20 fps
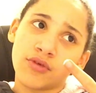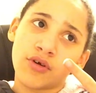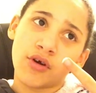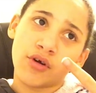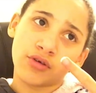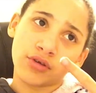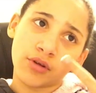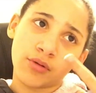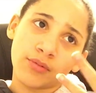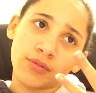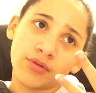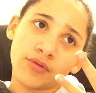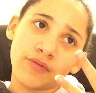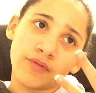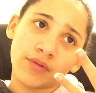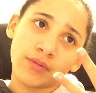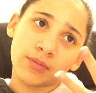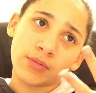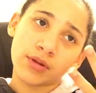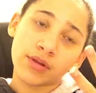
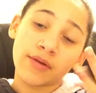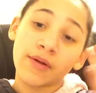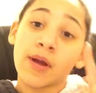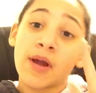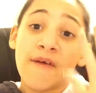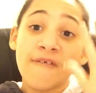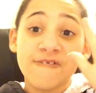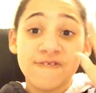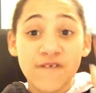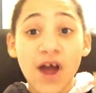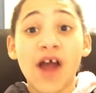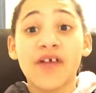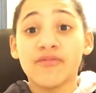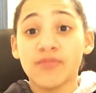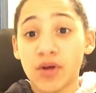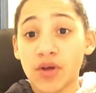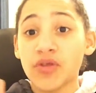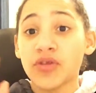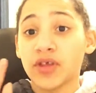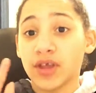October, 5
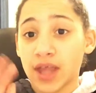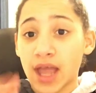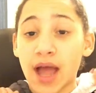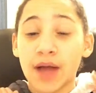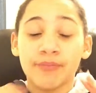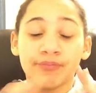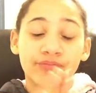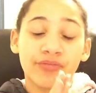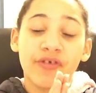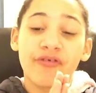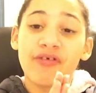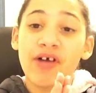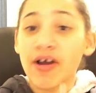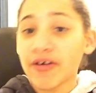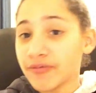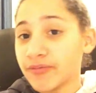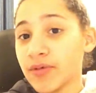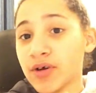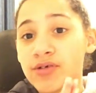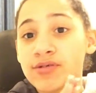months, yeah.
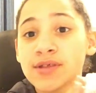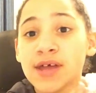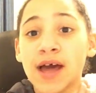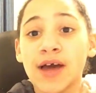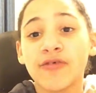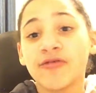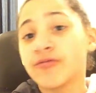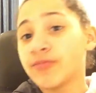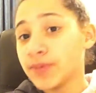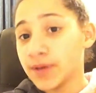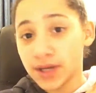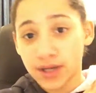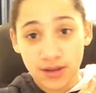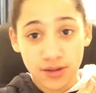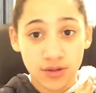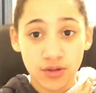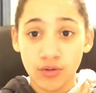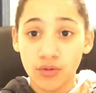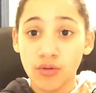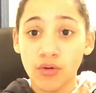5 months I've been
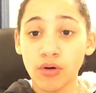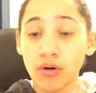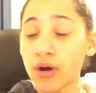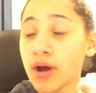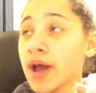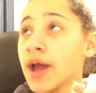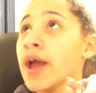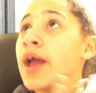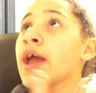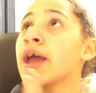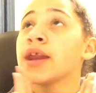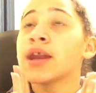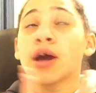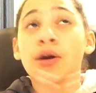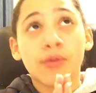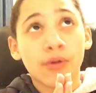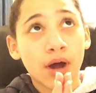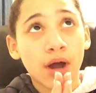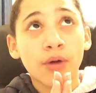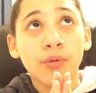in school, and
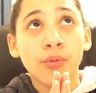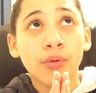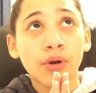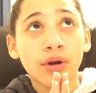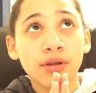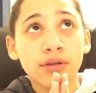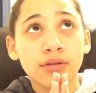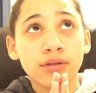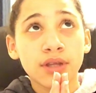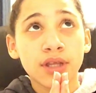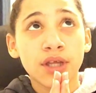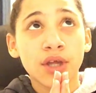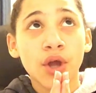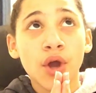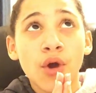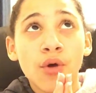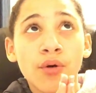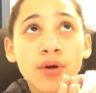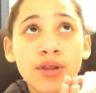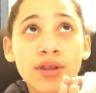now I want to see
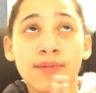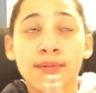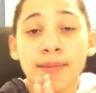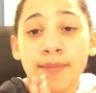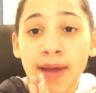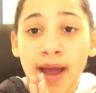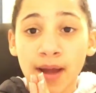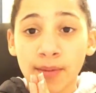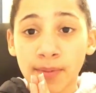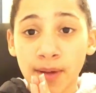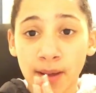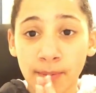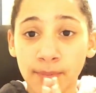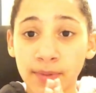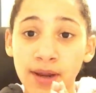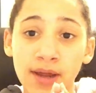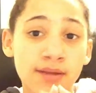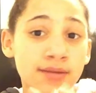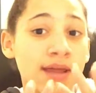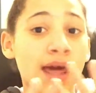what's in my backpack
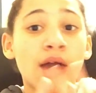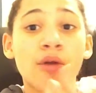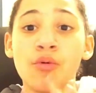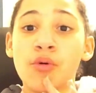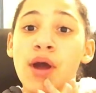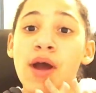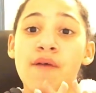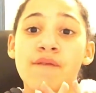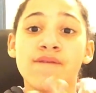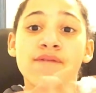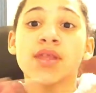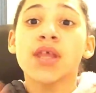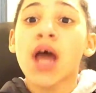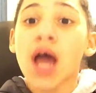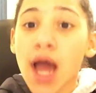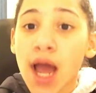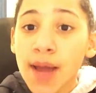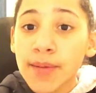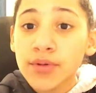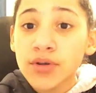because I don't have
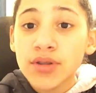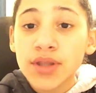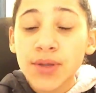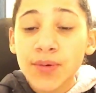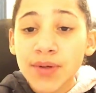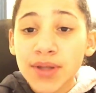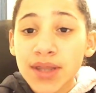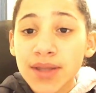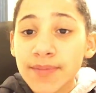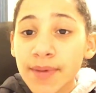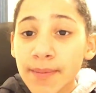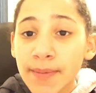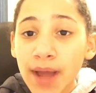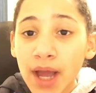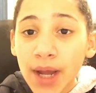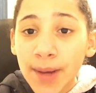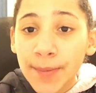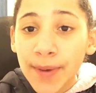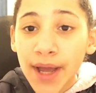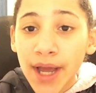time to see what's in my
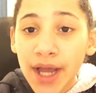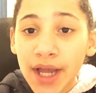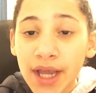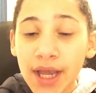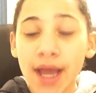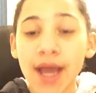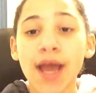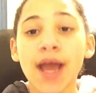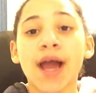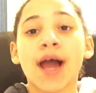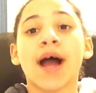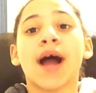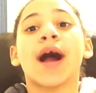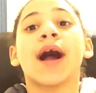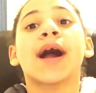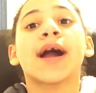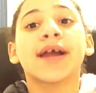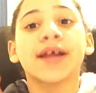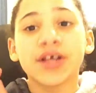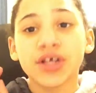backpack.
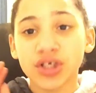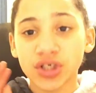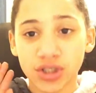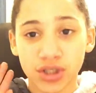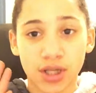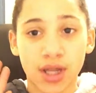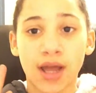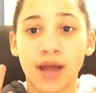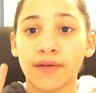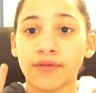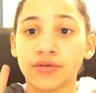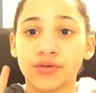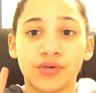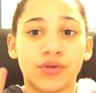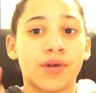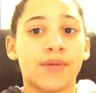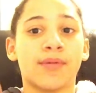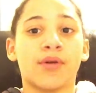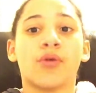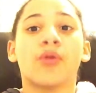I just have to
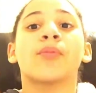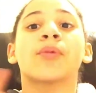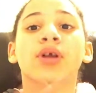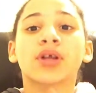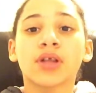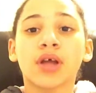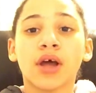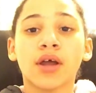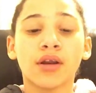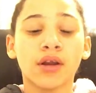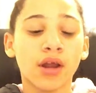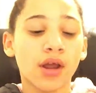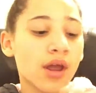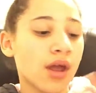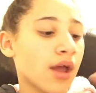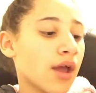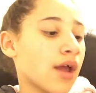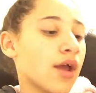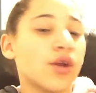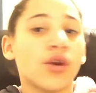get my homework done
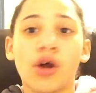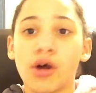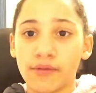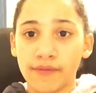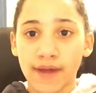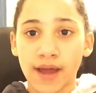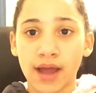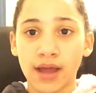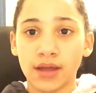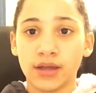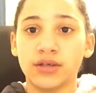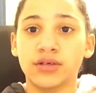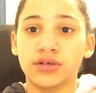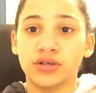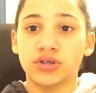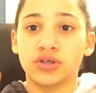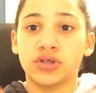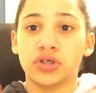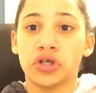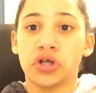and all that and
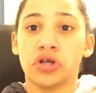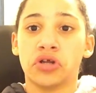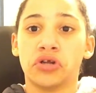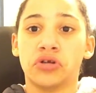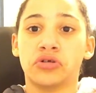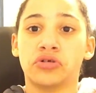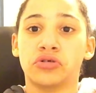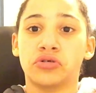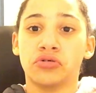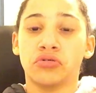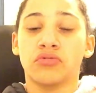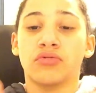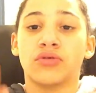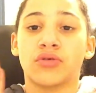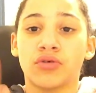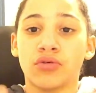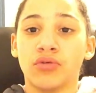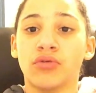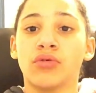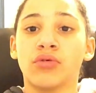just head to
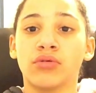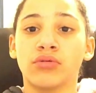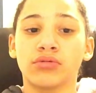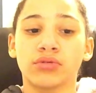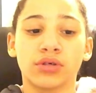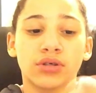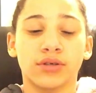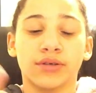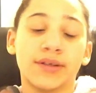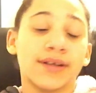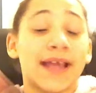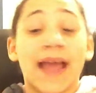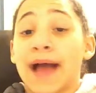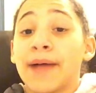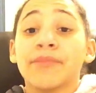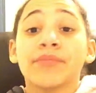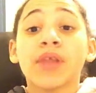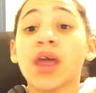school or yeah.